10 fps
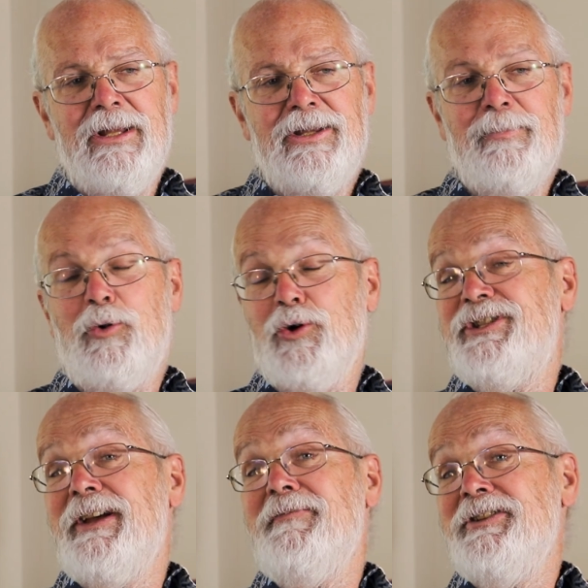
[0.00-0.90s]
The poor
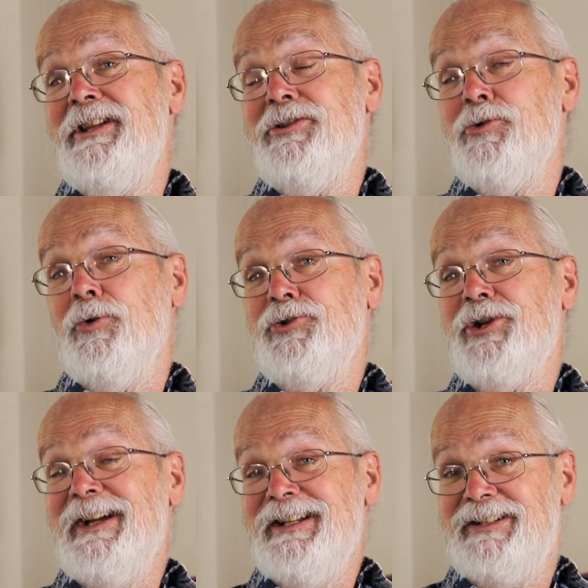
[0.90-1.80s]
17-year-old
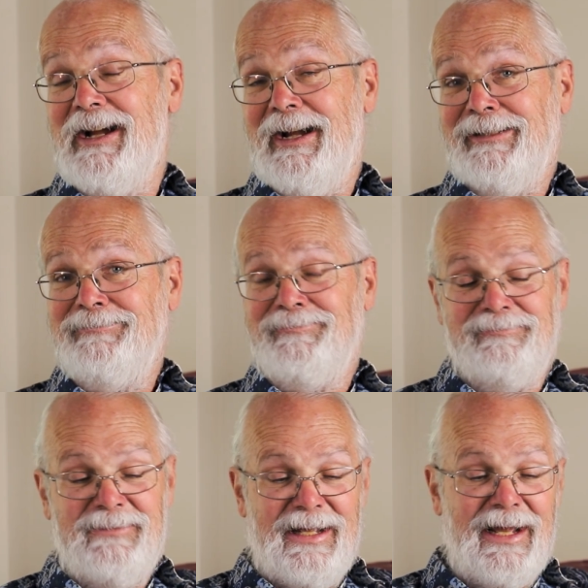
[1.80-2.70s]
Chinese guy,
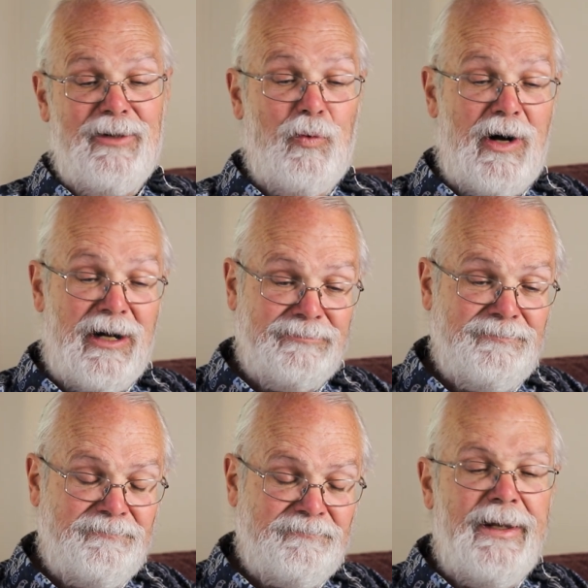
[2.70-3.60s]
Ed Wang,
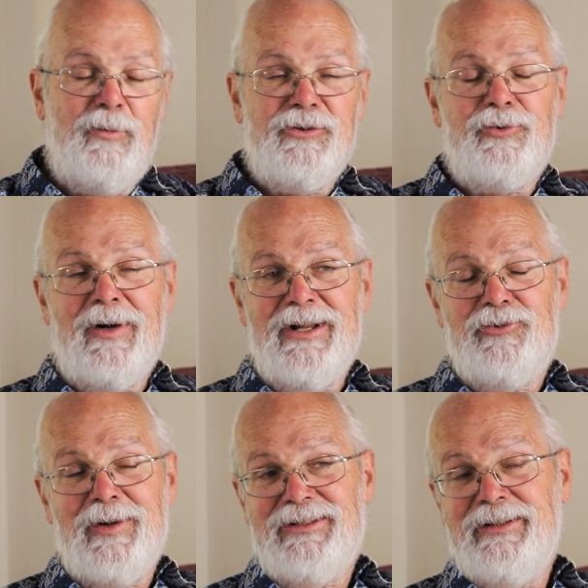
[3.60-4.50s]
he was trying to
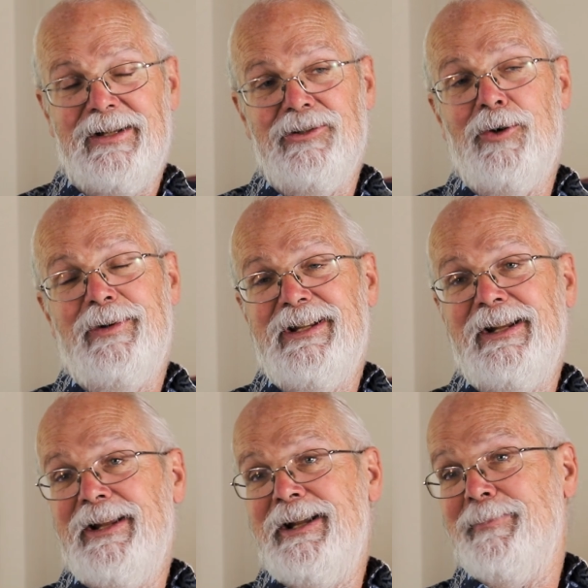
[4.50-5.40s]
translate. No one
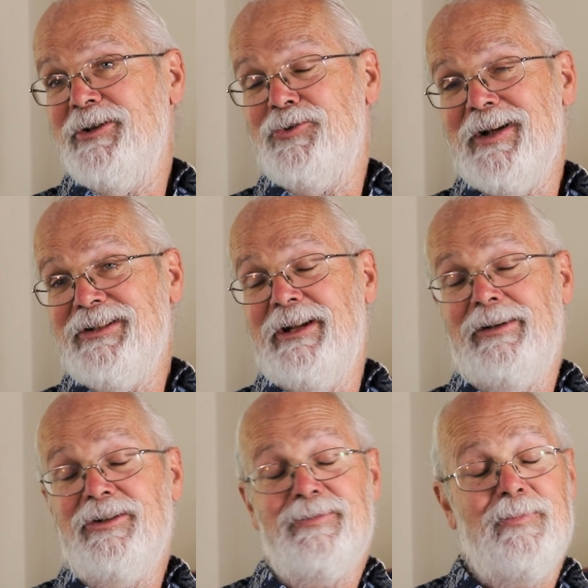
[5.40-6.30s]
needed him to translate
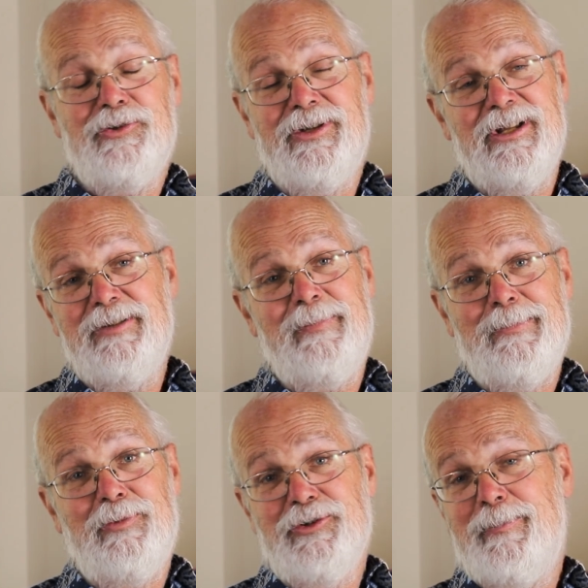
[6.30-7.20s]
because most of these
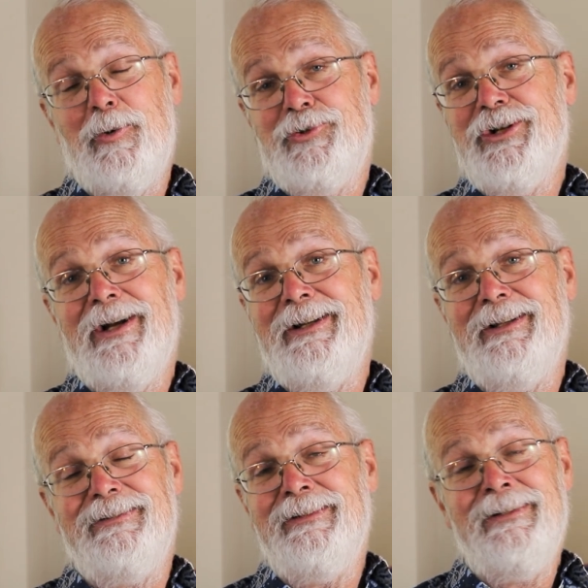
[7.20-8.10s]
people spoke
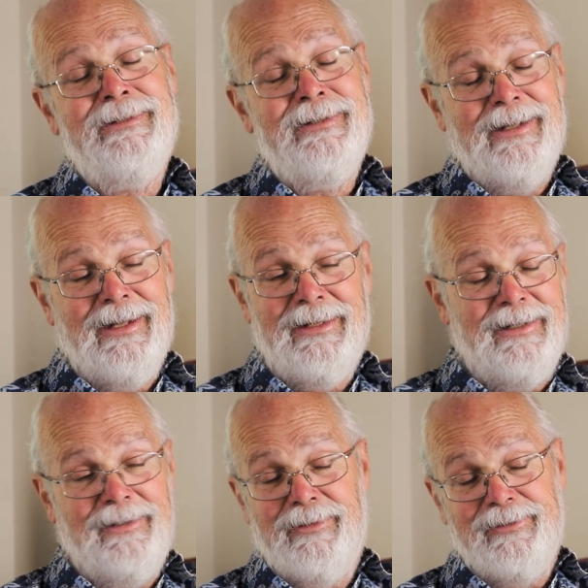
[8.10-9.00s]
Chinese and
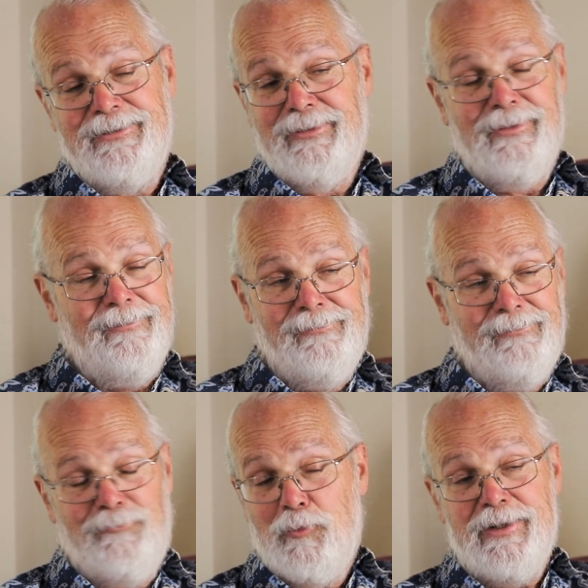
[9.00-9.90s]
English and
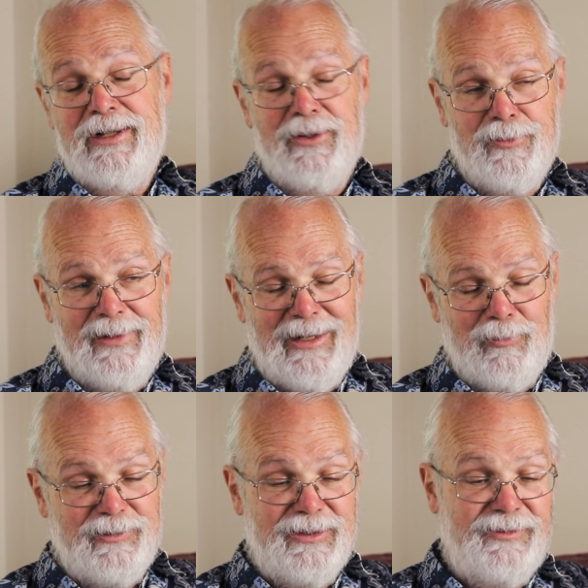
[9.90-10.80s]
40 other
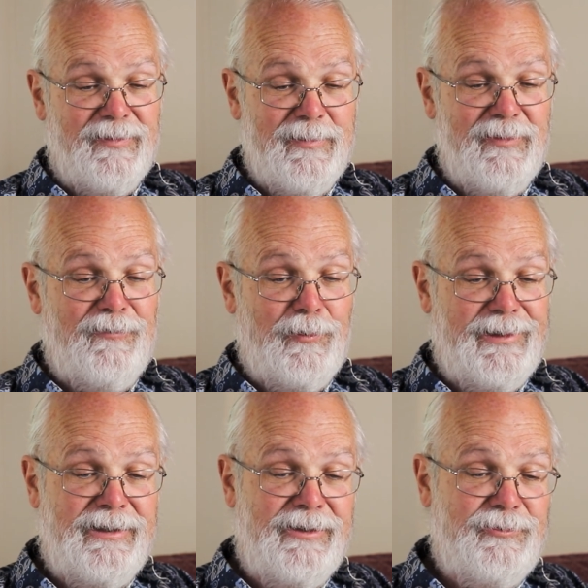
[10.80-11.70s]
languages from their
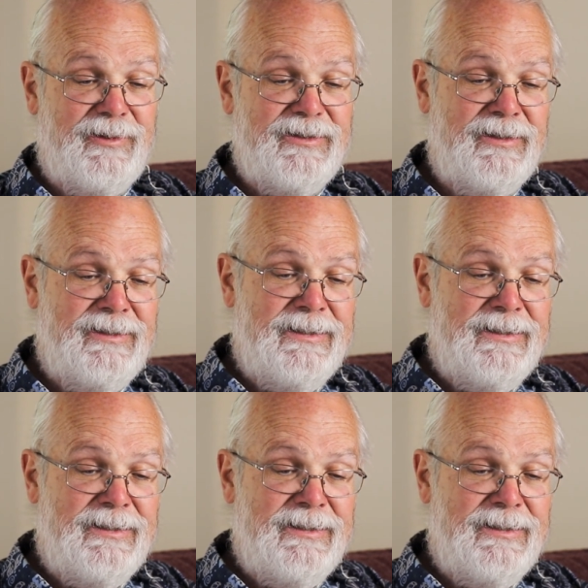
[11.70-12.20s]
40 countries.